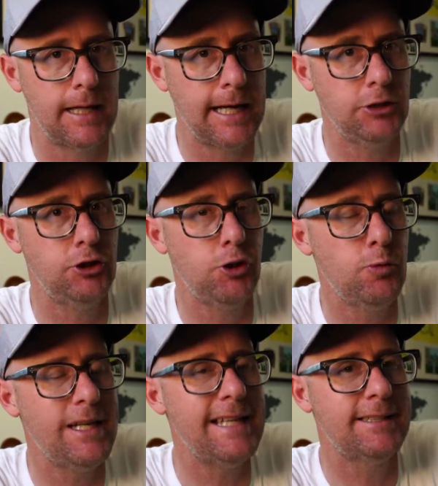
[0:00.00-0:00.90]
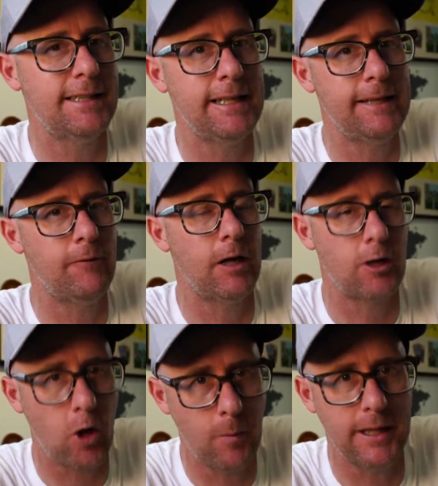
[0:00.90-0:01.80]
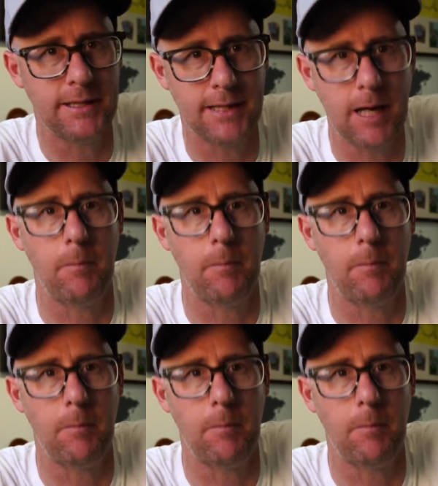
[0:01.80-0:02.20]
And you need to leave a comment down